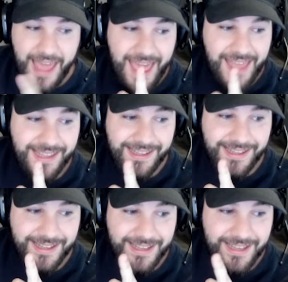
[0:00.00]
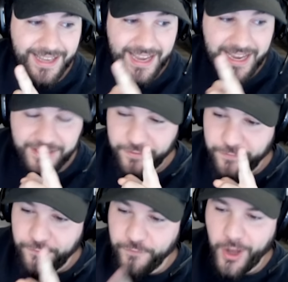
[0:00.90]
That is
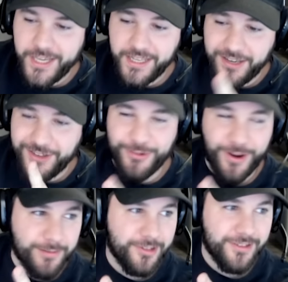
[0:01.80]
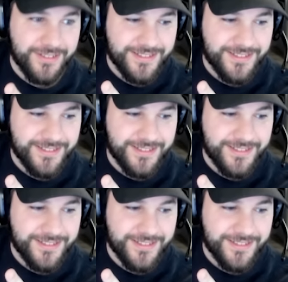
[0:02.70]
fucking incredible.